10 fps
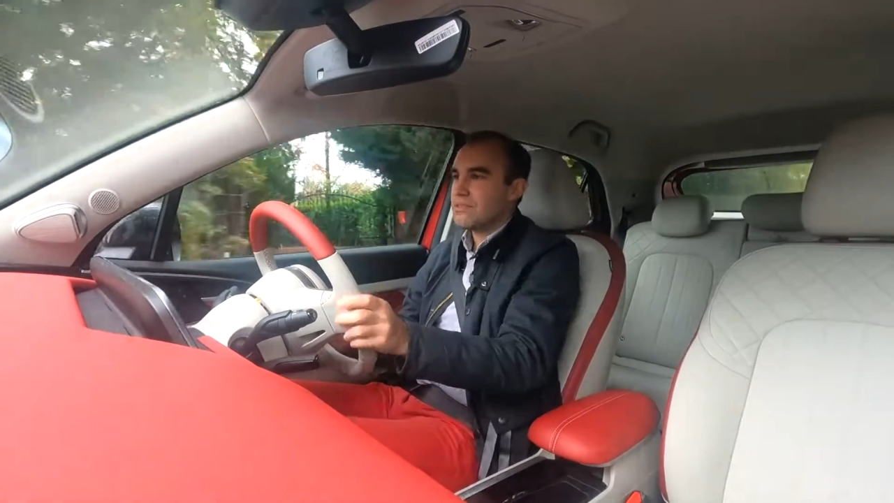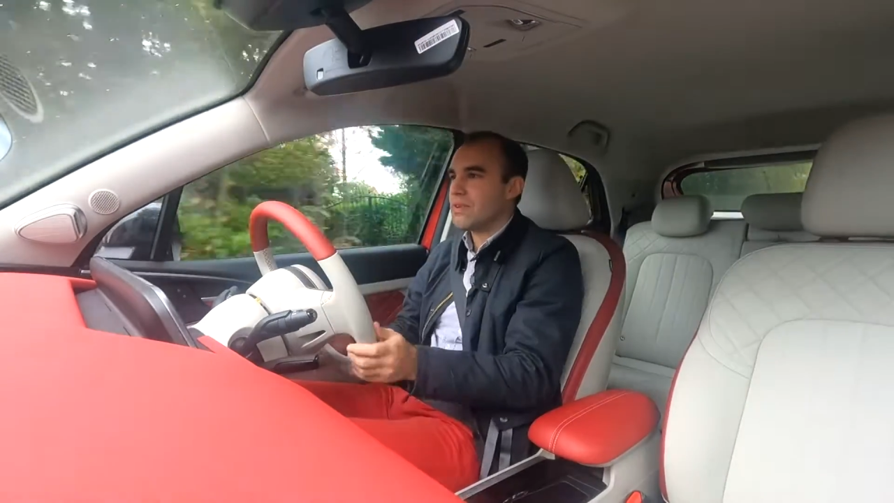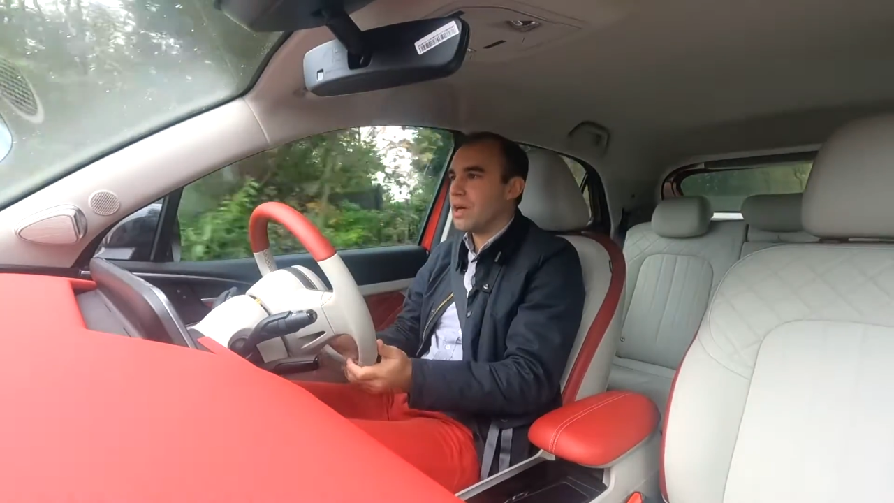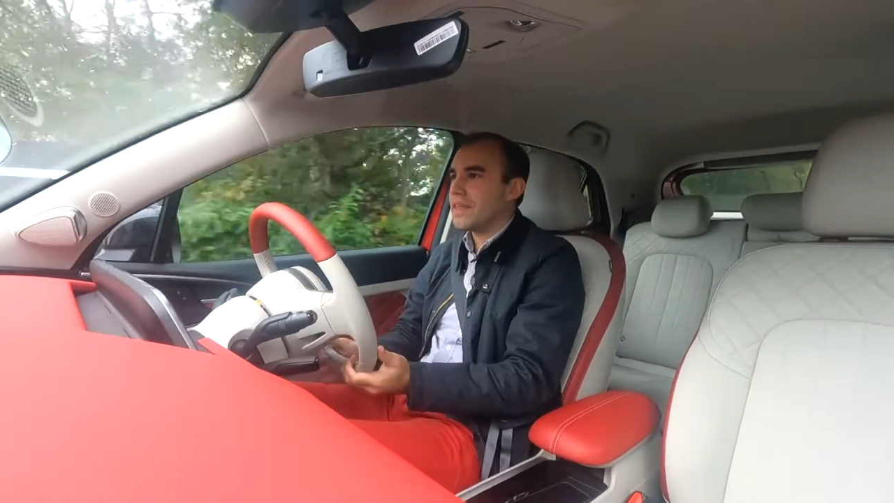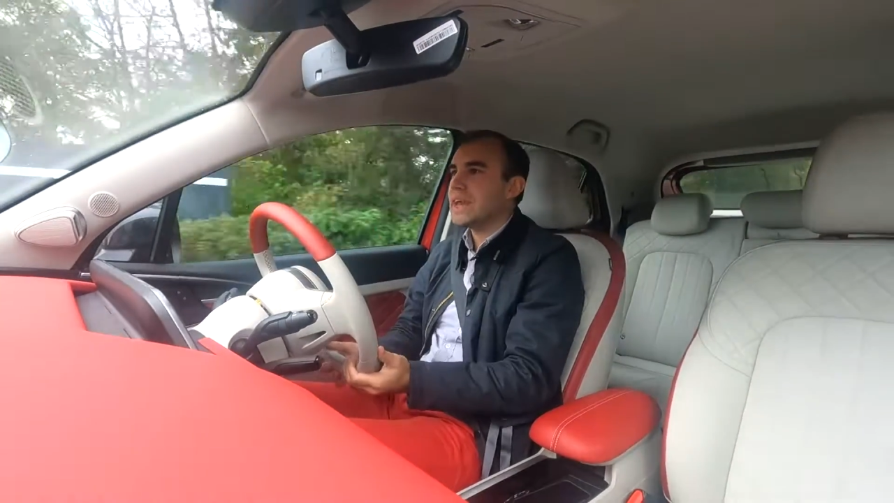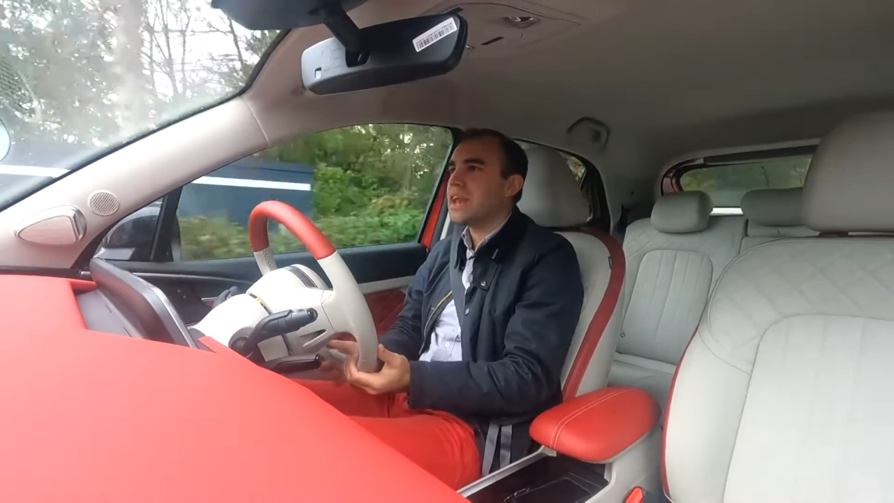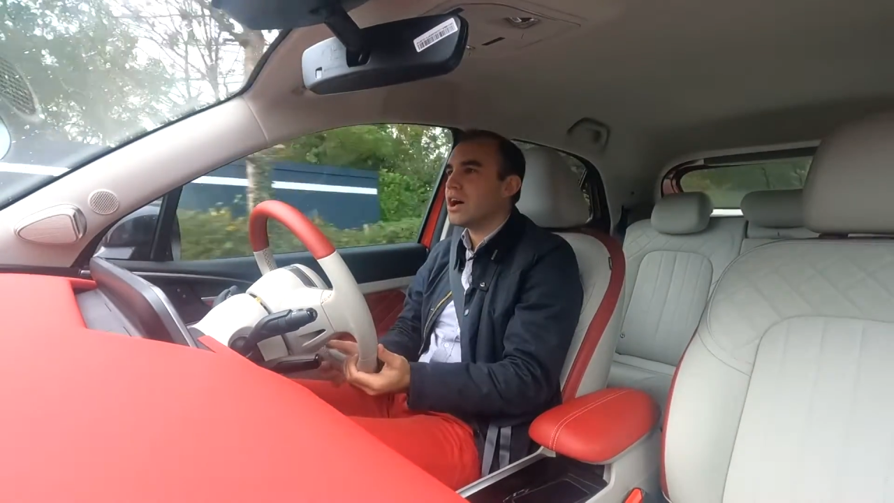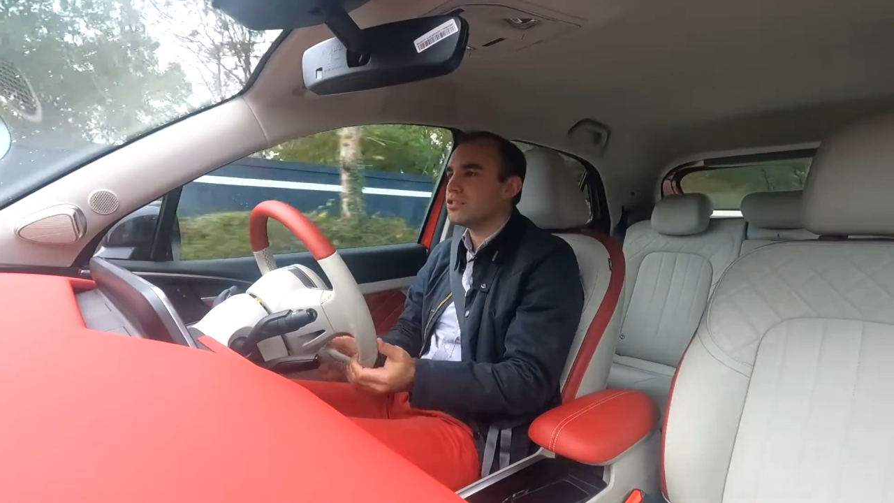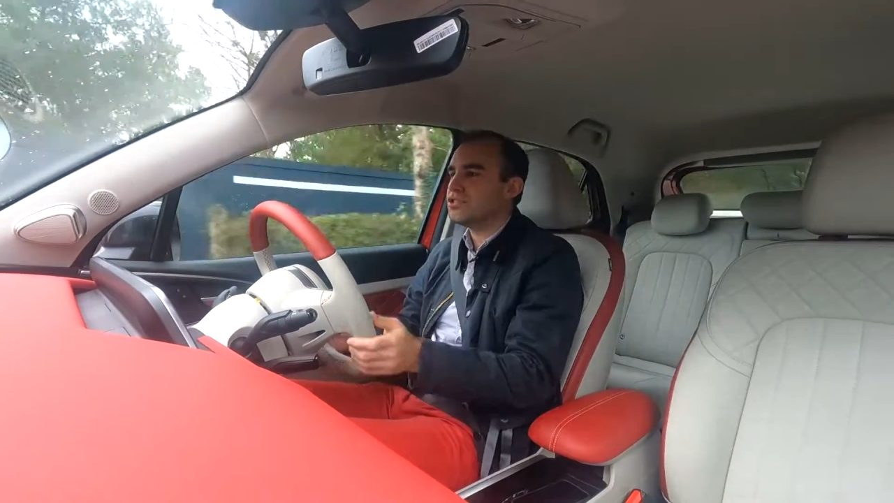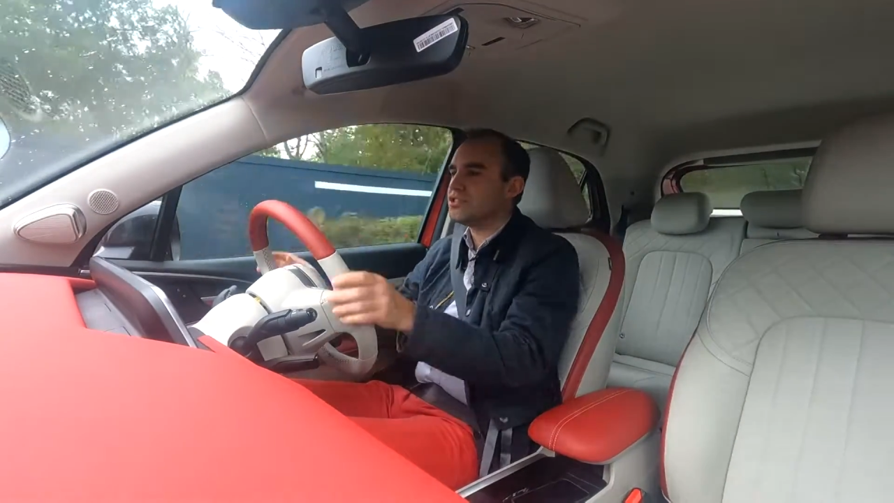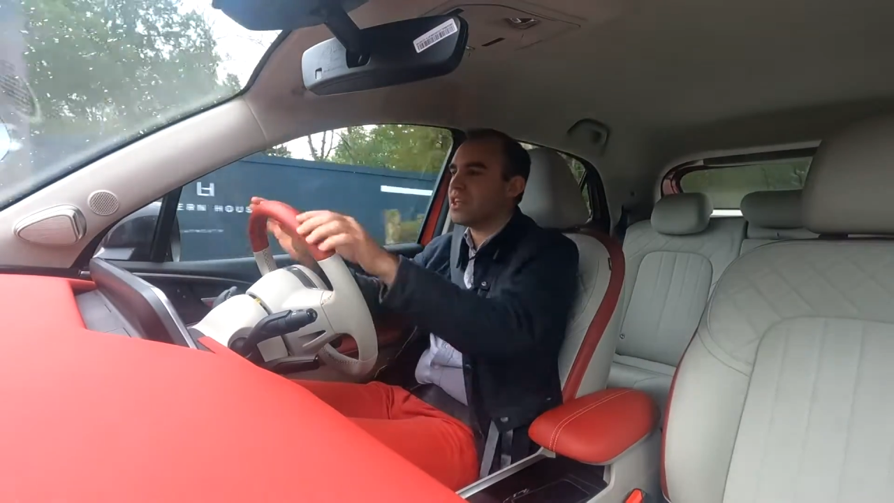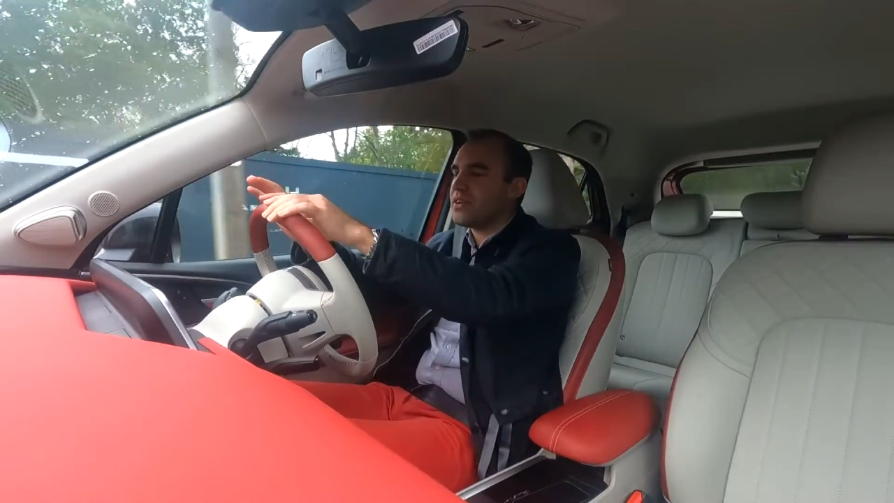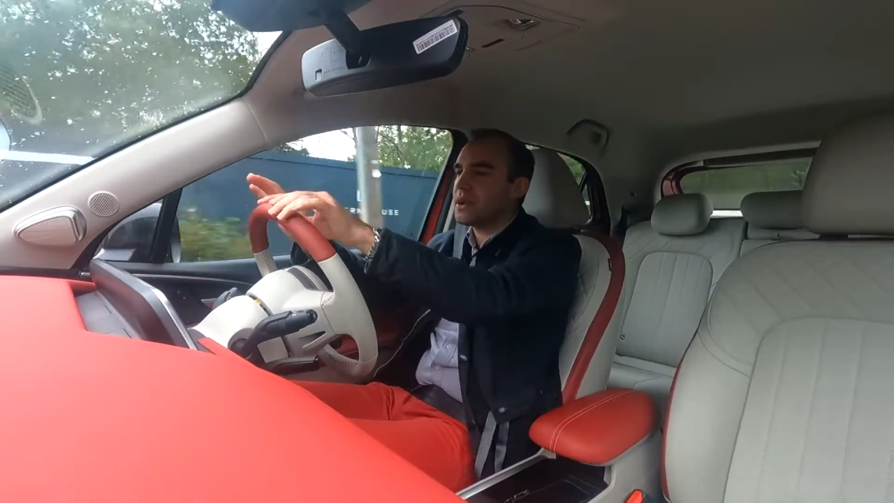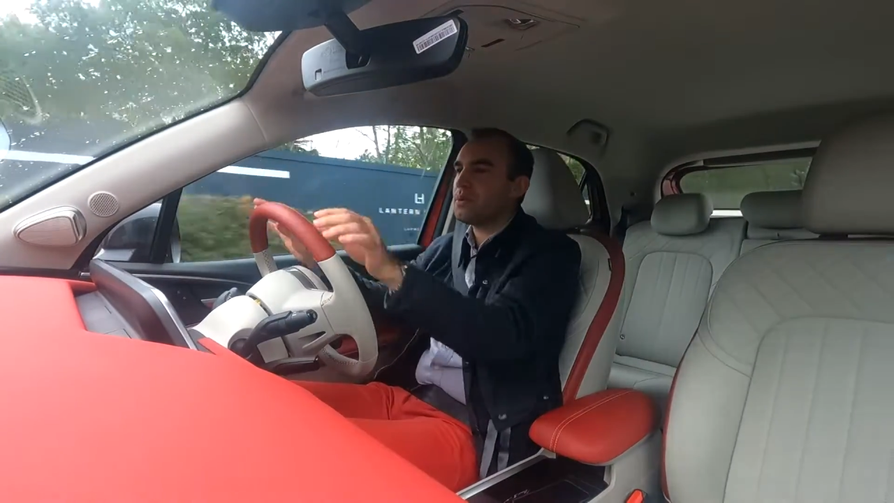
rather large steering,